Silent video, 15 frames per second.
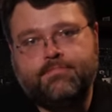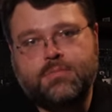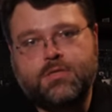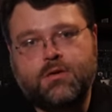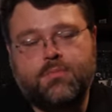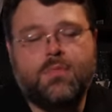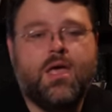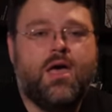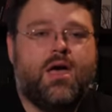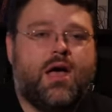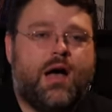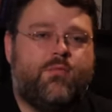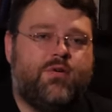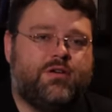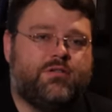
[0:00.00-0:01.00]
So
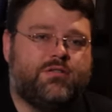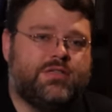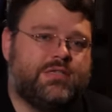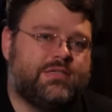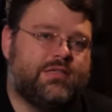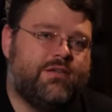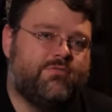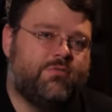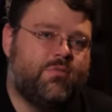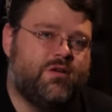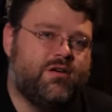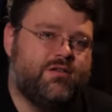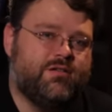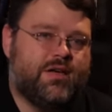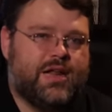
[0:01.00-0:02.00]
I'm Wendell, this is Level
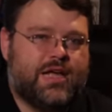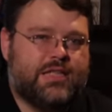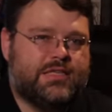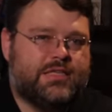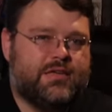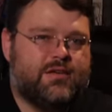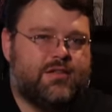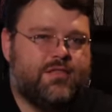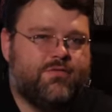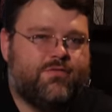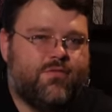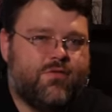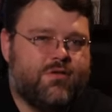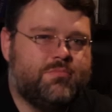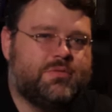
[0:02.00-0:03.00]
1, and I can see you in the
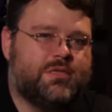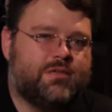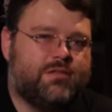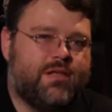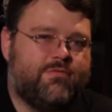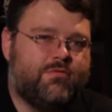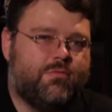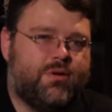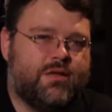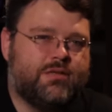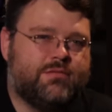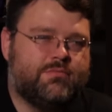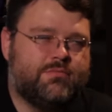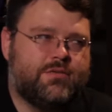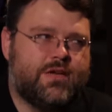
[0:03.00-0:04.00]
forums at
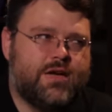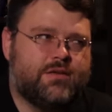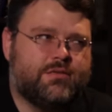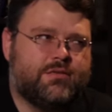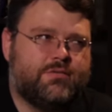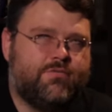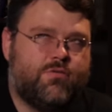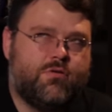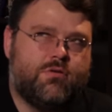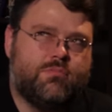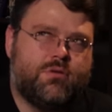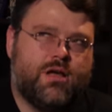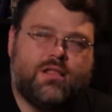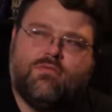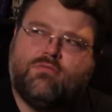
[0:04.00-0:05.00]
level1techs,
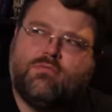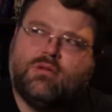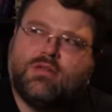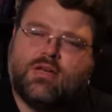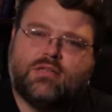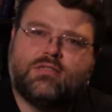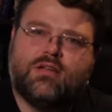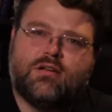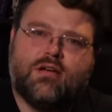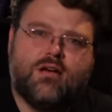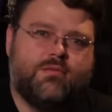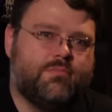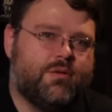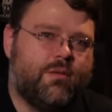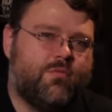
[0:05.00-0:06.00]

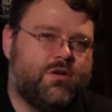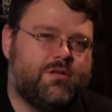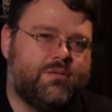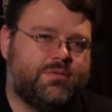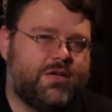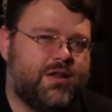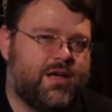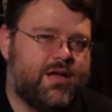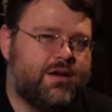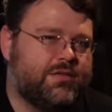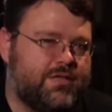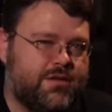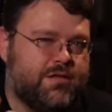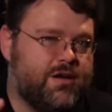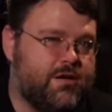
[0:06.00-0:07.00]
forum.level1techs.com. Wendell, I'm signing out, I'll
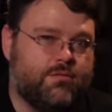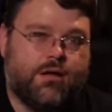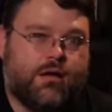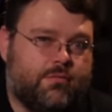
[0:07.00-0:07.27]
see you there.